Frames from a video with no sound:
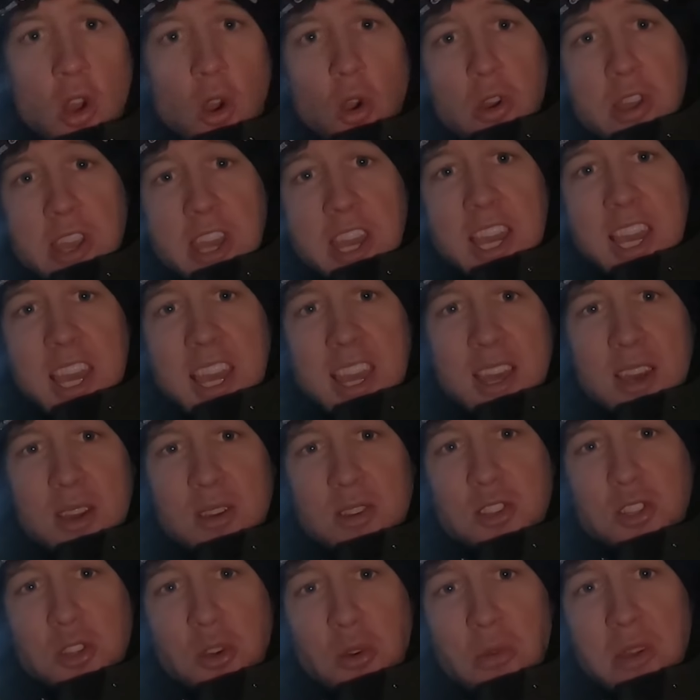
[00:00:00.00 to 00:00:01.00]
Okay,
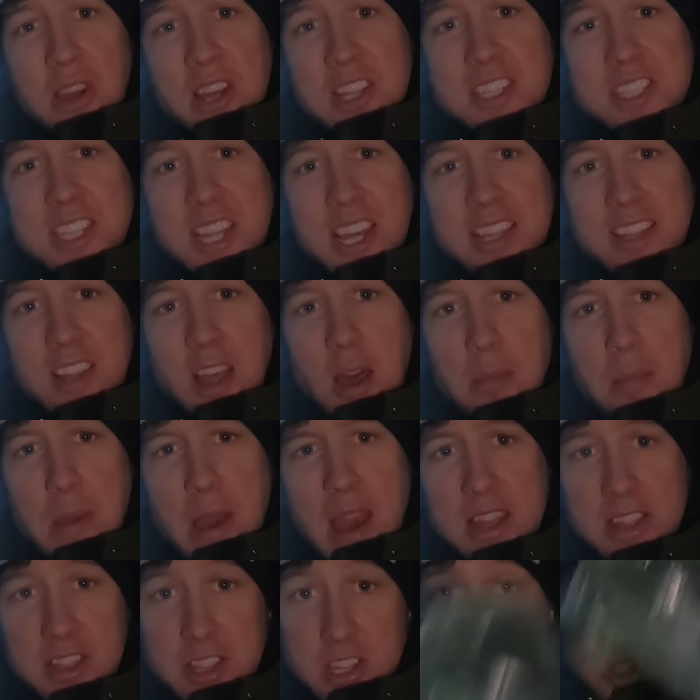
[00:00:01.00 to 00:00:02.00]
so we are set
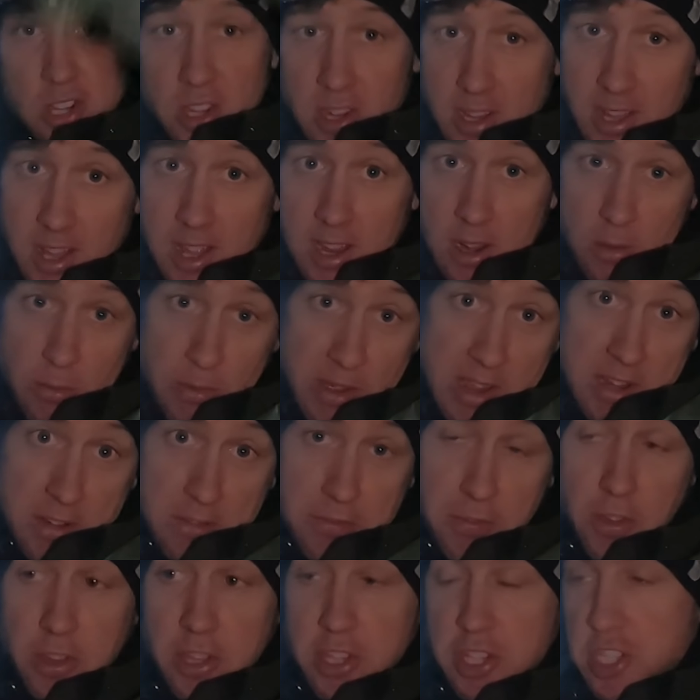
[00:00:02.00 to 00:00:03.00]
up in the trailer waiting
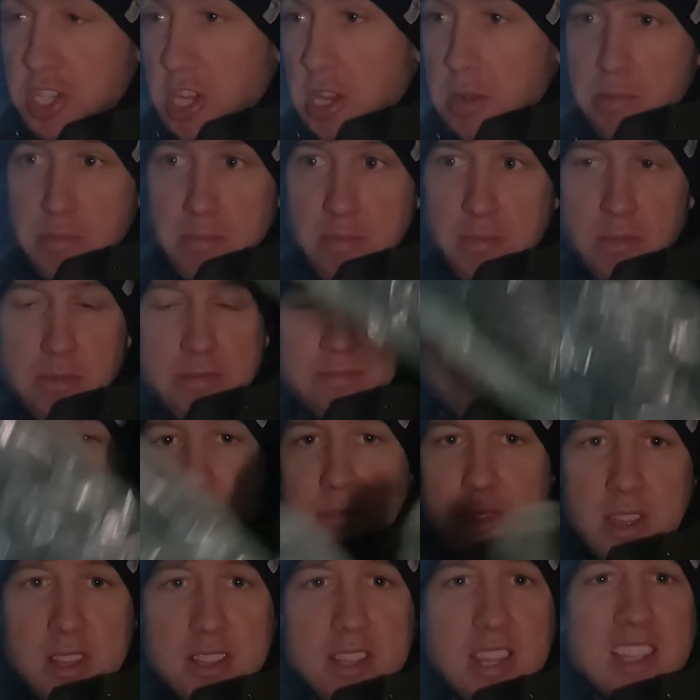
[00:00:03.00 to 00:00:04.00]
for the sheep.
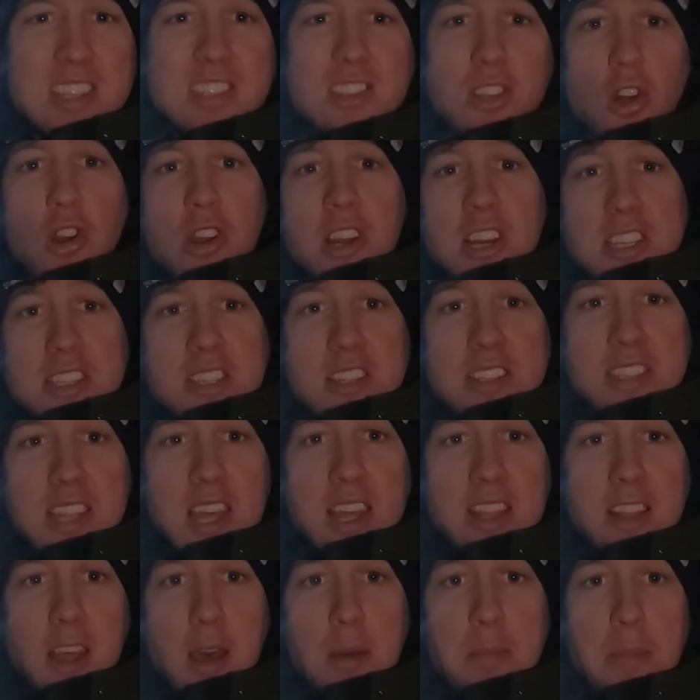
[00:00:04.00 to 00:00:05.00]
Takes longer to
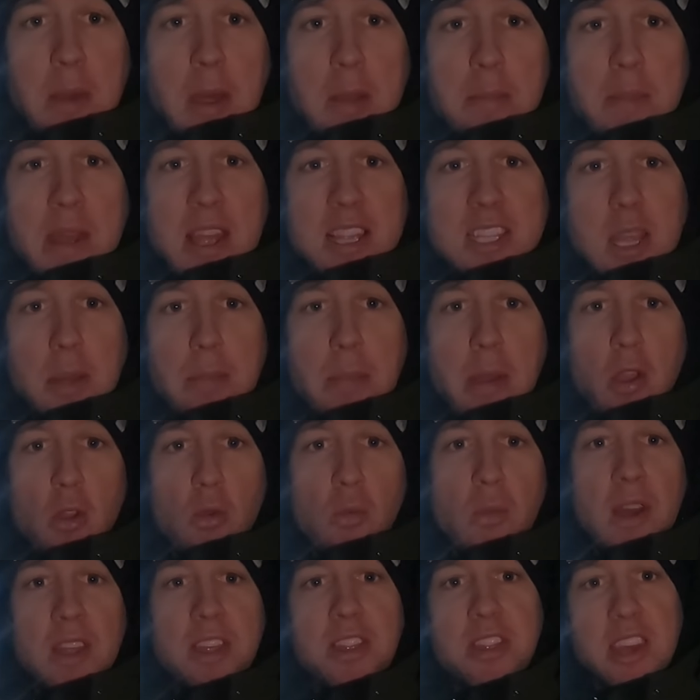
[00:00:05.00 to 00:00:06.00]
set up and mess
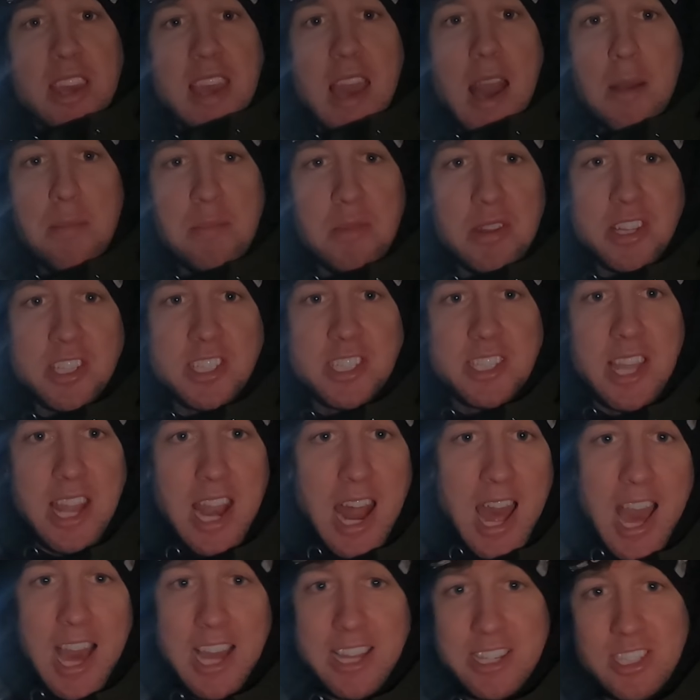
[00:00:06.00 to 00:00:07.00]
about with the cameras than
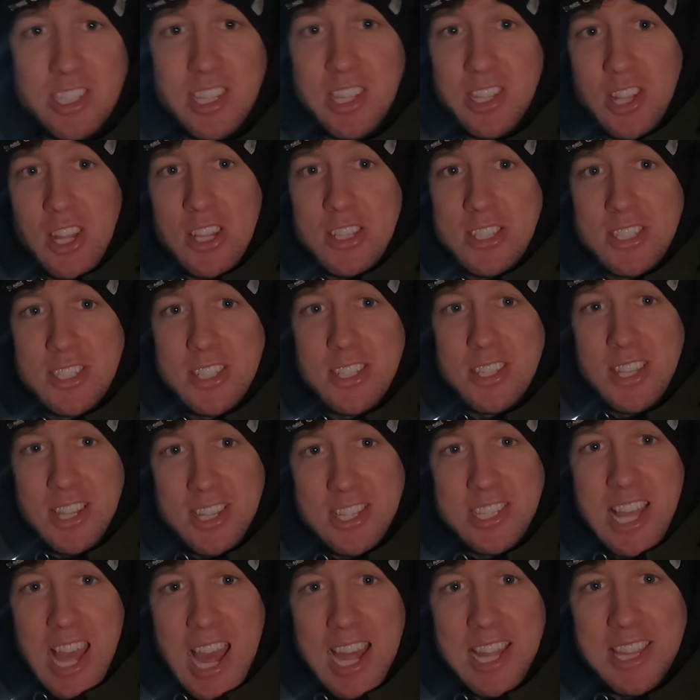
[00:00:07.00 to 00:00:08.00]
it actually does to
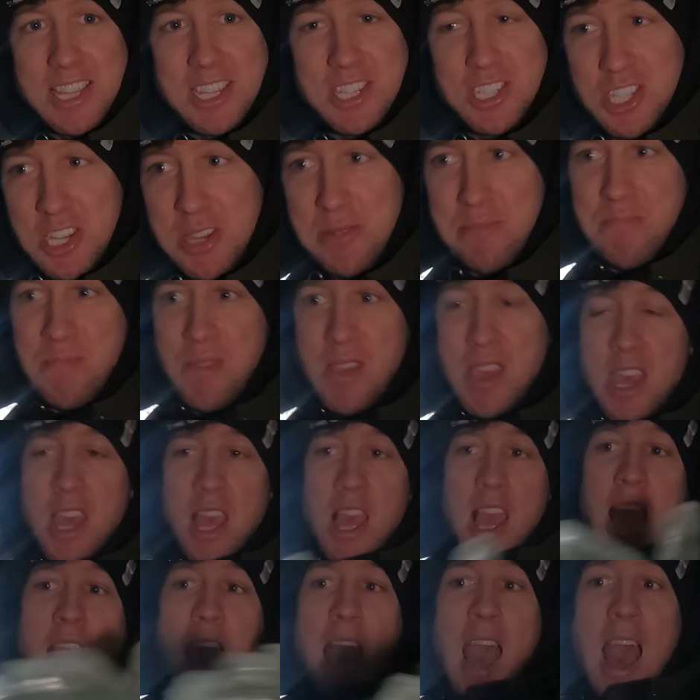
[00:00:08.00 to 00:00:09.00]
scan the sheep.
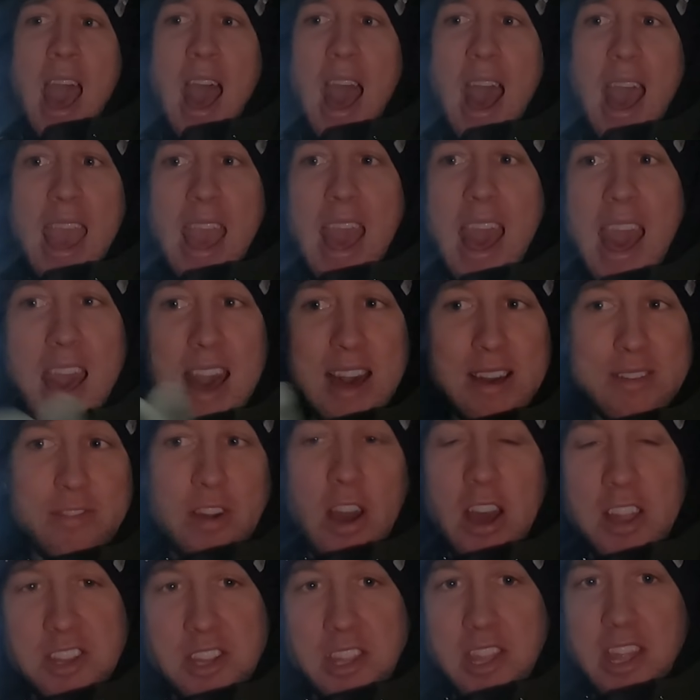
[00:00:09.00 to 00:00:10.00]
I have
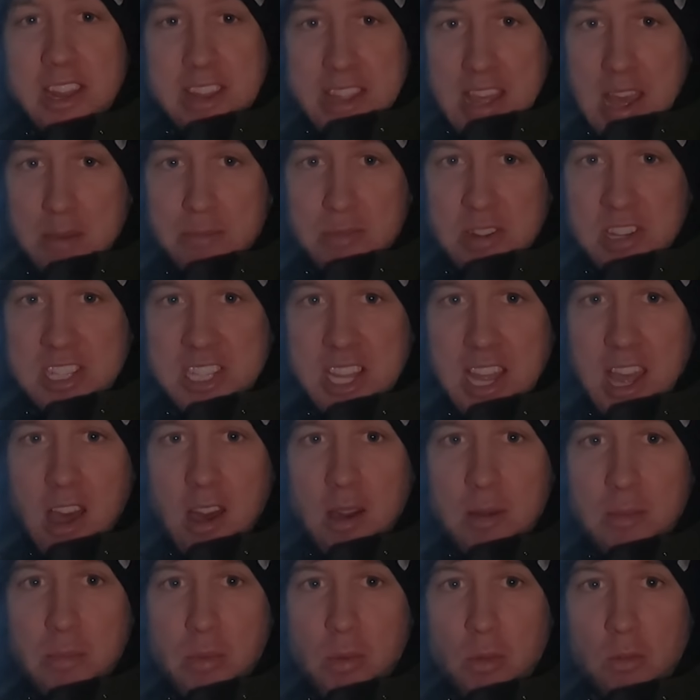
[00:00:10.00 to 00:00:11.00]
another camera set
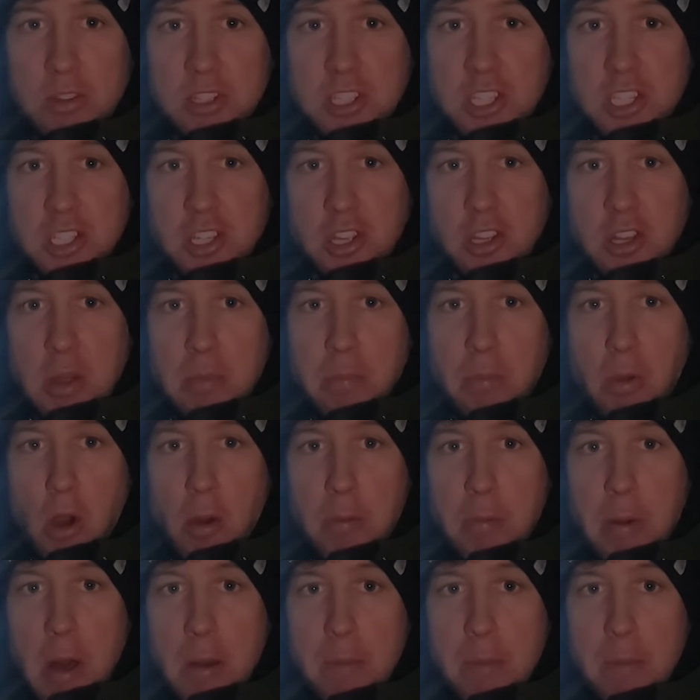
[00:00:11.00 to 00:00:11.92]
up which is going to pop